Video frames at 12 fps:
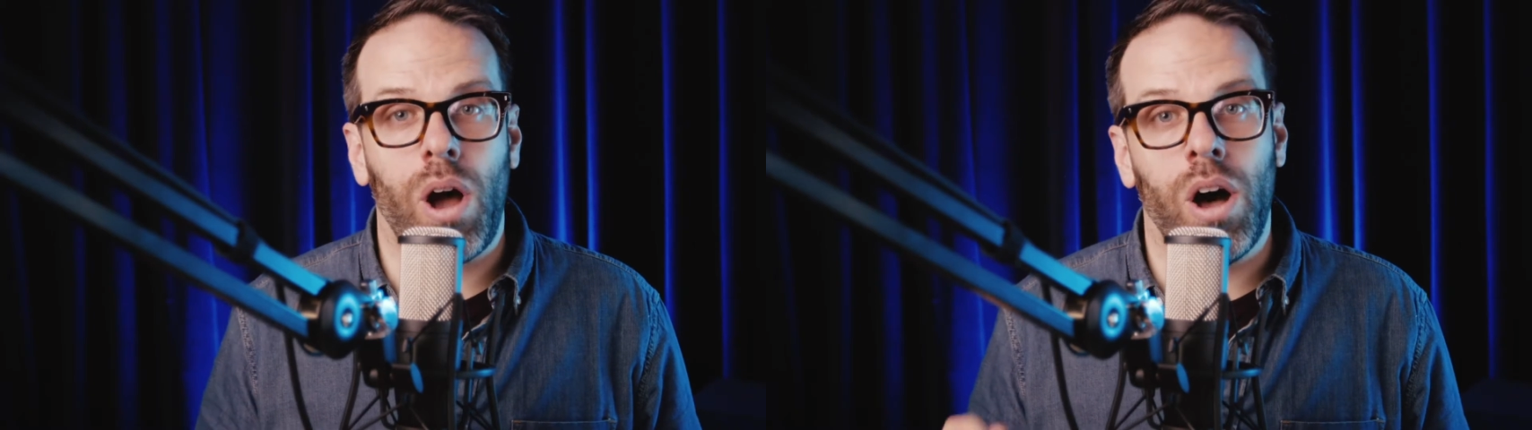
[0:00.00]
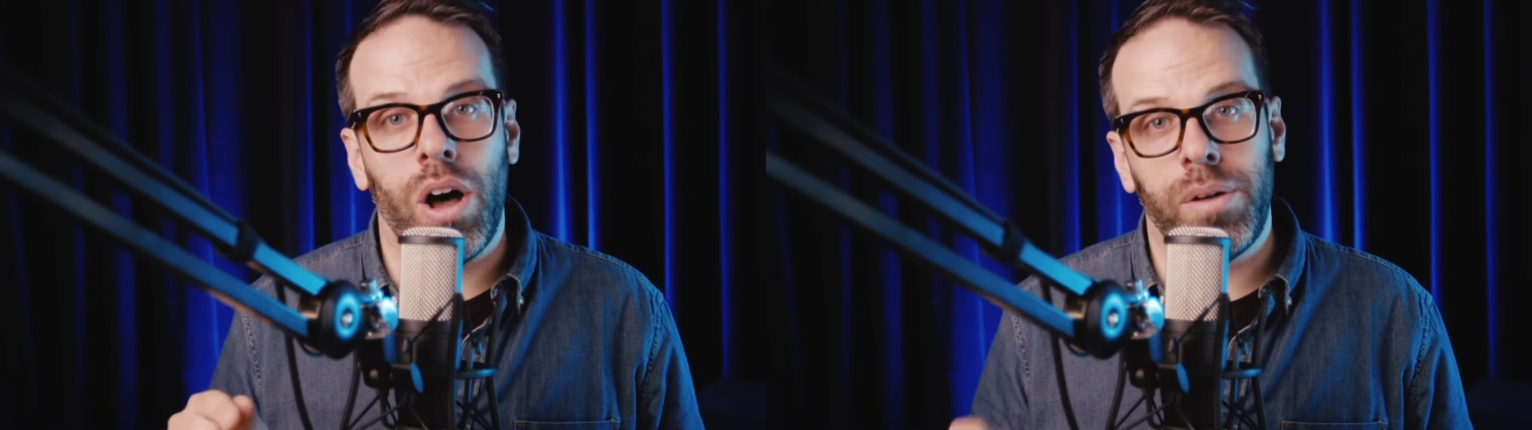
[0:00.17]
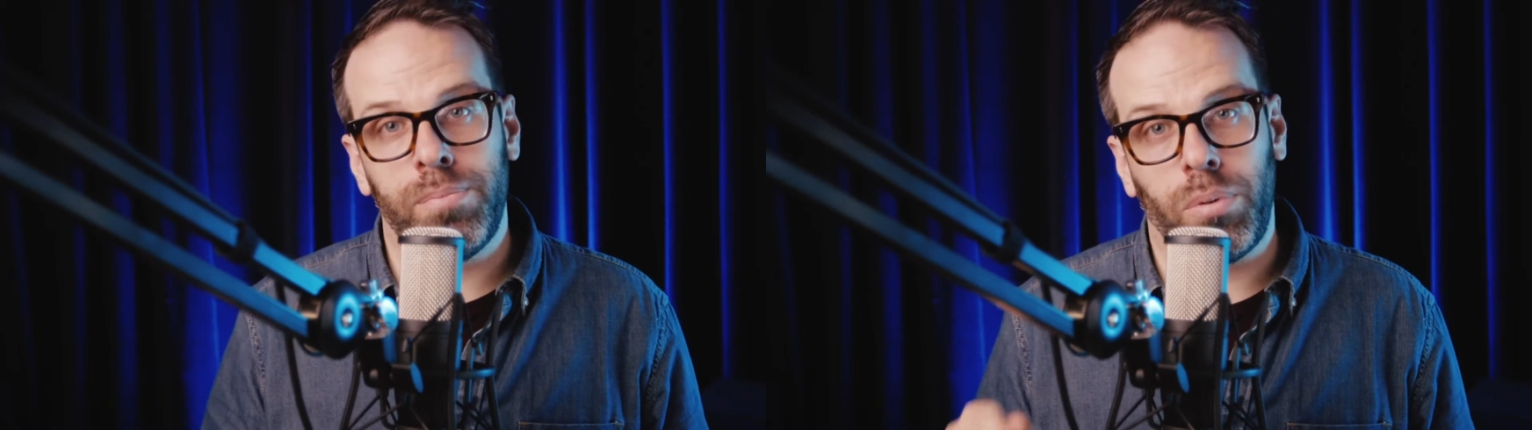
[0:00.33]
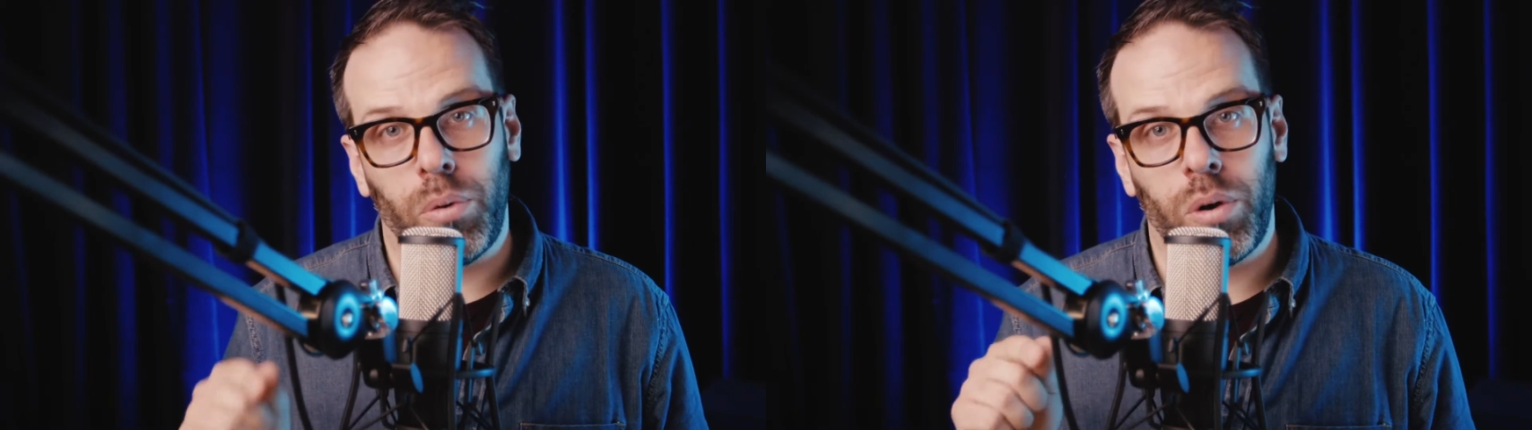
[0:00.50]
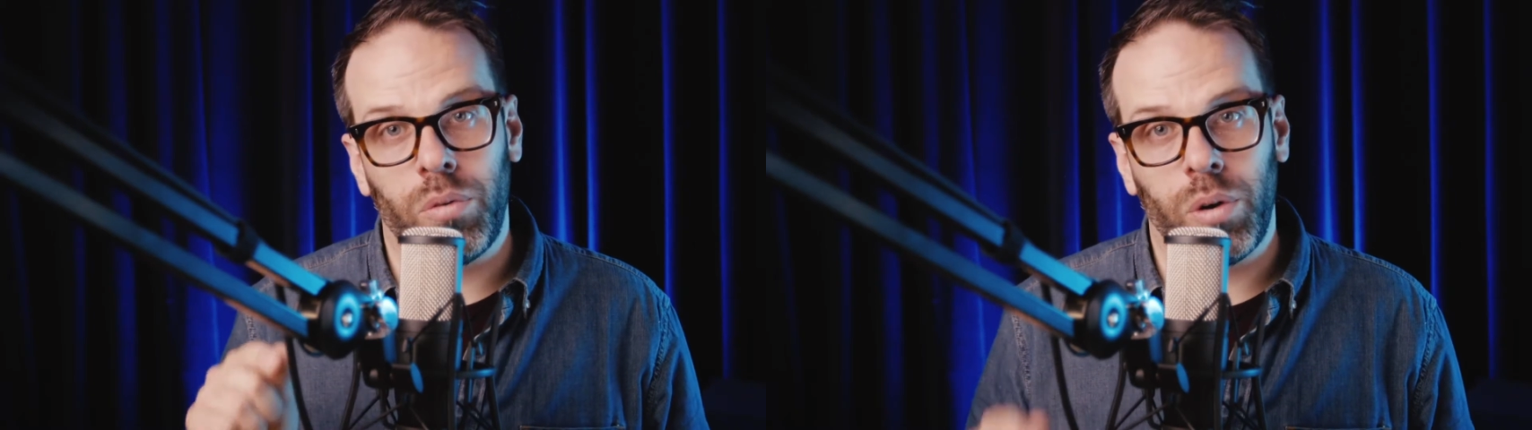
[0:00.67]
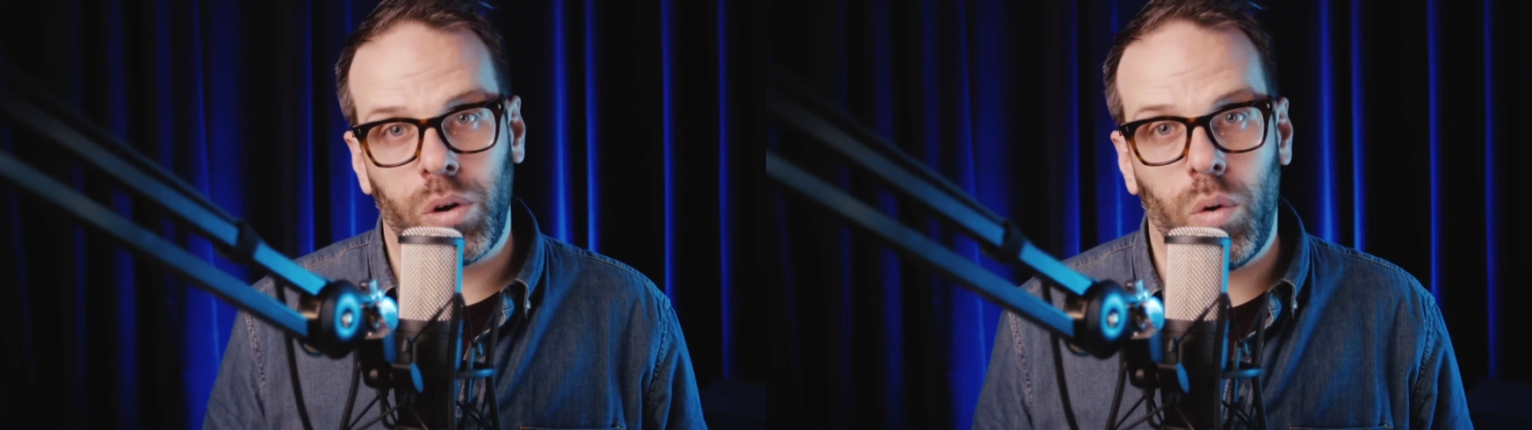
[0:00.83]

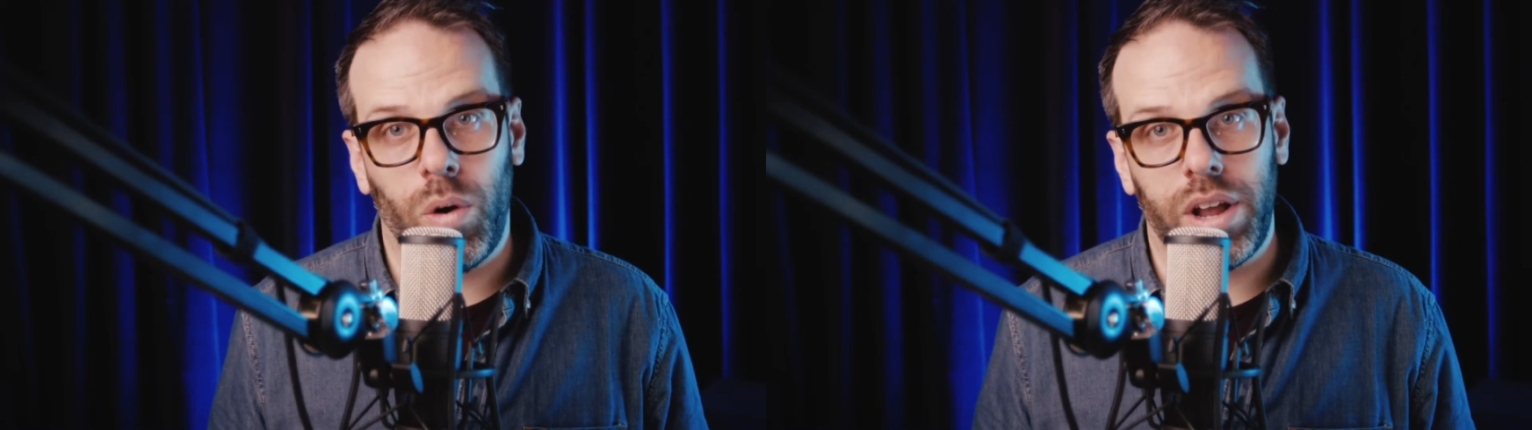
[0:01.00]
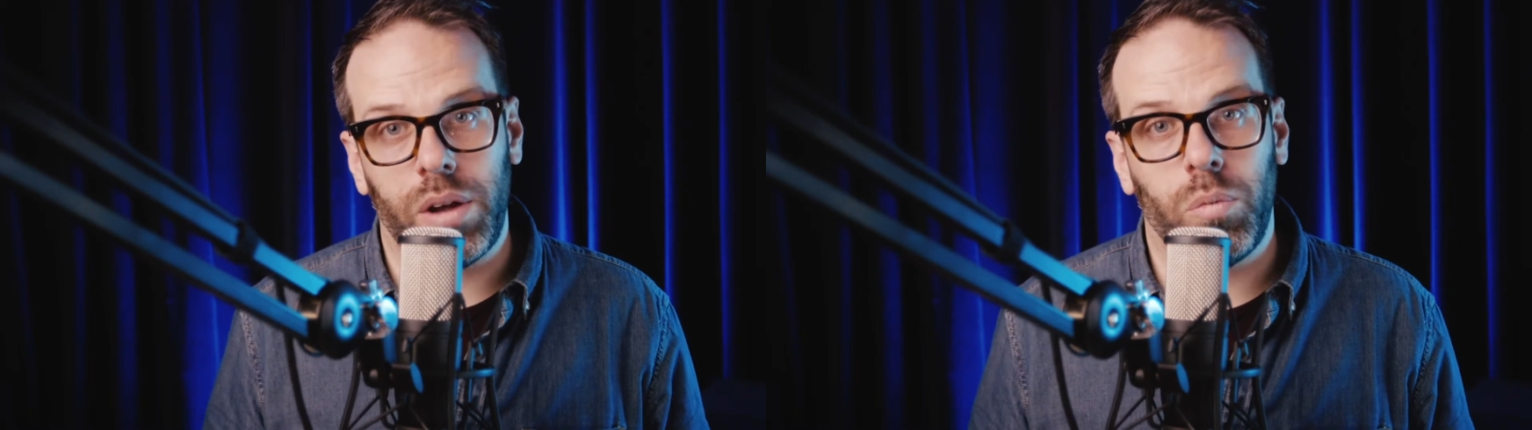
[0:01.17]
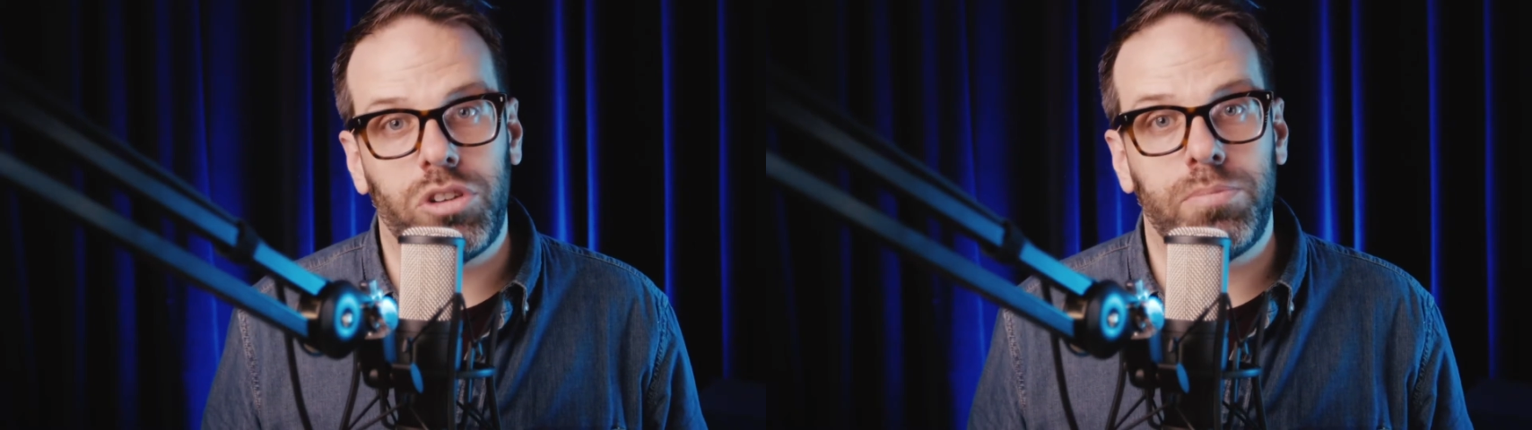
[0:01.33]
onboard recording, which